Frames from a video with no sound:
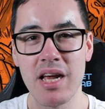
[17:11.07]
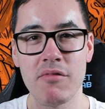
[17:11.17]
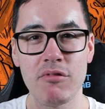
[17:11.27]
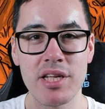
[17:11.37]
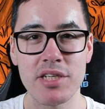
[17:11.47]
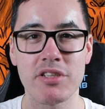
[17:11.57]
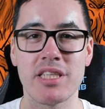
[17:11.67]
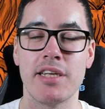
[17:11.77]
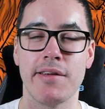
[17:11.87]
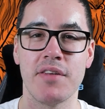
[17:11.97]
Really interested to
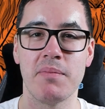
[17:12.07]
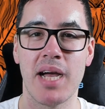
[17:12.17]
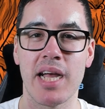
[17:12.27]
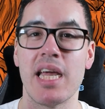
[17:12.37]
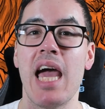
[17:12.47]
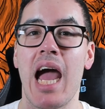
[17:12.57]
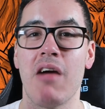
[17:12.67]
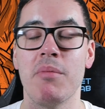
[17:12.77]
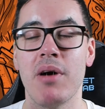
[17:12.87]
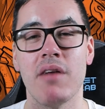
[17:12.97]
hear your feedback. And
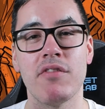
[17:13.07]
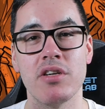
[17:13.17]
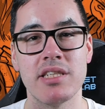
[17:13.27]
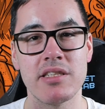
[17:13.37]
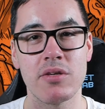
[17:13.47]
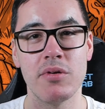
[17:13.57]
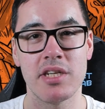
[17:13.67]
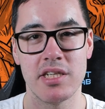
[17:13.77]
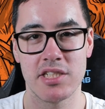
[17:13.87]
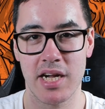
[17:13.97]
remember, I've got a Discord you
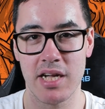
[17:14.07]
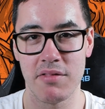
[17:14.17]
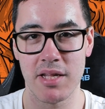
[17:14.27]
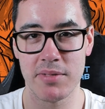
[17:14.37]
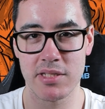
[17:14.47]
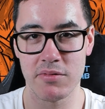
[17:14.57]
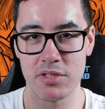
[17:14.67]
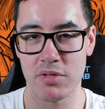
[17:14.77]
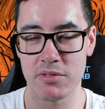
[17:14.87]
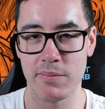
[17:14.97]
can check out in the episode
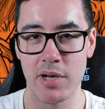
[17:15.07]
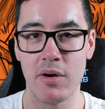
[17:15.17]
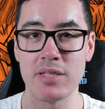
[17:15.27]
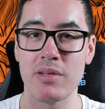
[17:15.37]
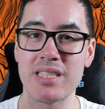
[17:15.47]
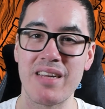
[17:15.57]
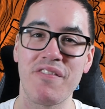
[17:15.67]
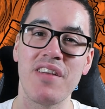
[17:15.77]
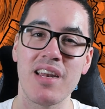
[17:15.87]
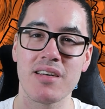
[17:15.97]
description below, as well as an
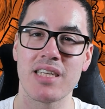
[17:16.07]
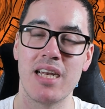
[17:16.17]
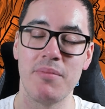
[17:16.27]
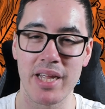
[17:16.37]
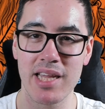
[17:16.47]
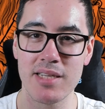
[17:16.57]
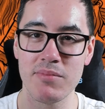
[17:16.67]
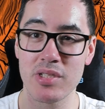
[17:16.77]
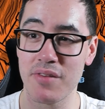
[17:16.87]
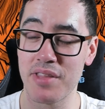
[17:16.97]
affiliate to Element
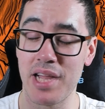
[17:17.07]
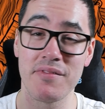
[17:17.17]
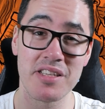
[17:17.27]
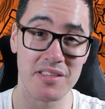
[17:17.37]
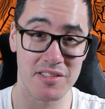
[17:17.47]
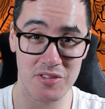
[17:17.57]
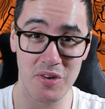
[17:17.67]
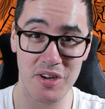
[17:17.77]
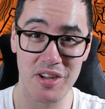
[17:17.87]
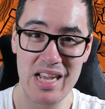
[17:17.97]
Games if they have this in
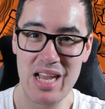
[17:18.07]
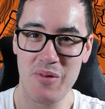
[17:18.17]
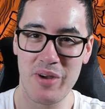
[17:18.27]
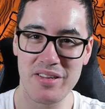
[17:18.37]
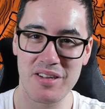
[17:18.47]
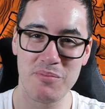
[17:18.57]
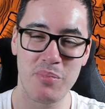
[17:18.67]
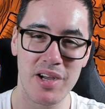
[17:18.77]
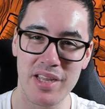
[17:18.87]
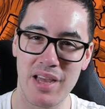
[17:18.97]
stock, where you can
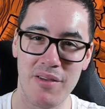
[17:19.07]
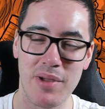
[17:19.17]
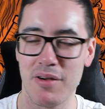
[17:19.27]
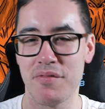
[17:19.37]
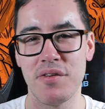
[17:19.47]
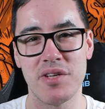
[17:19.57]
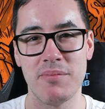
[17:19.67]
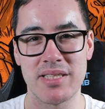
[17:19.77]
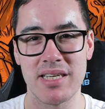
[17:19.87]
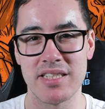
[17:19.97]
buy at about
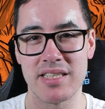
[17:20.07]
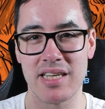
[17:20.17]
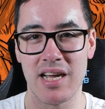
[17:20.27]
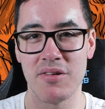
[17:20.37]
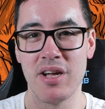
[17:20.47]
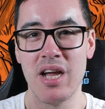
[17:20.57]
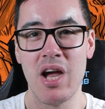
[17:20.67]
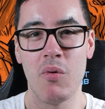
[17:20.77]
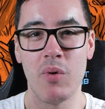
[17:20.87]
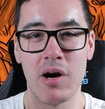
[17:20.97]
15% discount.
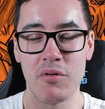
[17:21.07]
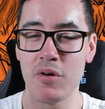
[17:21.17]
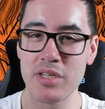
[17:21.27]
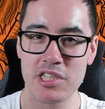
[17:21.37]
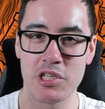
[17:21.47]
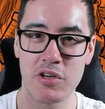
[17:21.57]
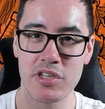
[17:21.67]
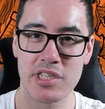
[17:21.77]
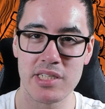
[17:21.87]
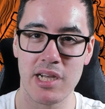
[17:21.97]
Well, no additional
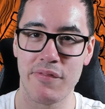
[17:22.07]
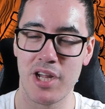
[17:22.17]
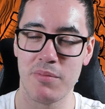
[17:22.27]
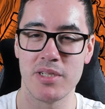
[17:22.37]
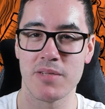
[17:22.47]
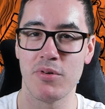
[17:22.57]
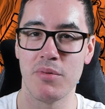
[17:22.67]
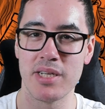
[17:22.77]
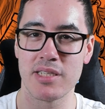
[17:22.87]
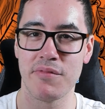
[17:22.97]
cost to yourself and helping support
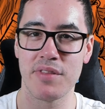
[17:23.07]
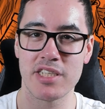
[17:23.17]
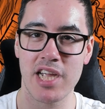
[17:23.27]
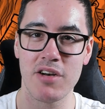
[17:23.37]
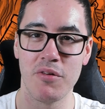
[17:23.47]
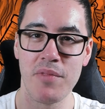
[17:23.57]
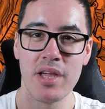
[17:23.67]
myself and the channel.